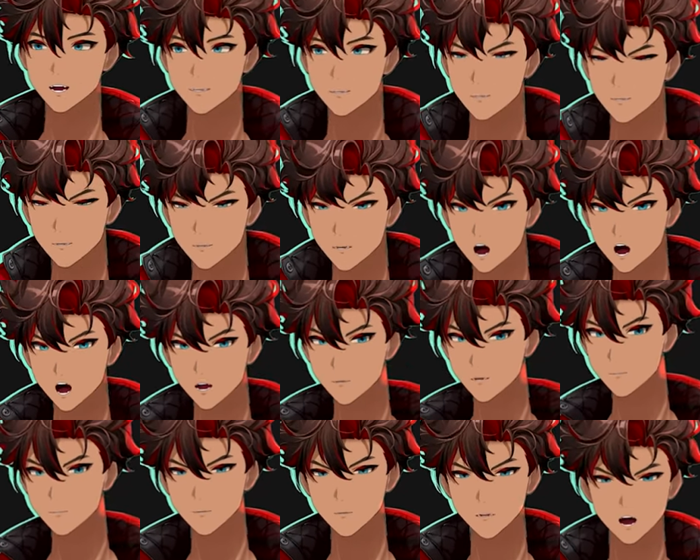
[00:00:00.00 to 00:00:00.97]
is just not
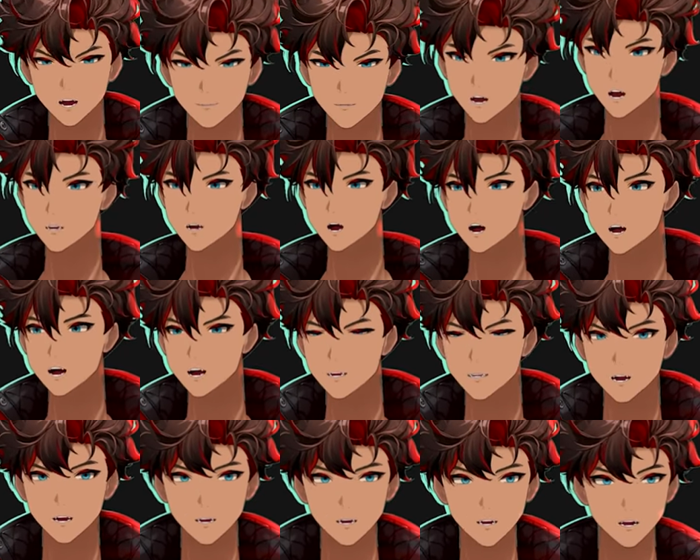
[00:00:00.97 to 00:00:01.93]
healthy for the game industry.
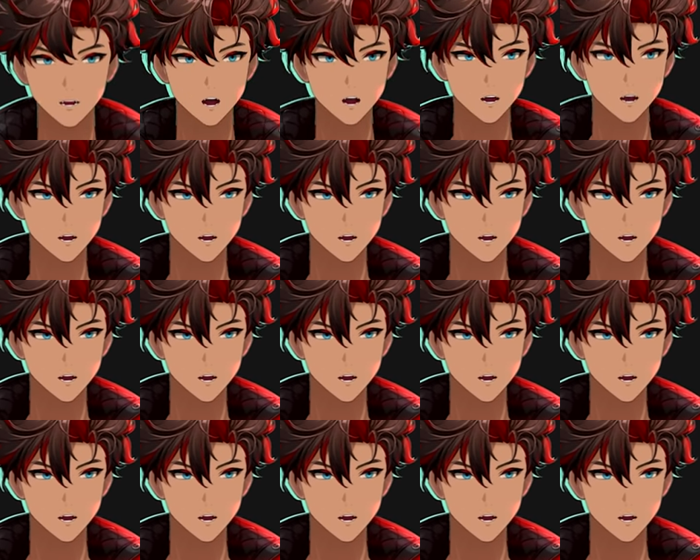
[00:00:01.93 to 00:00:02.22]
It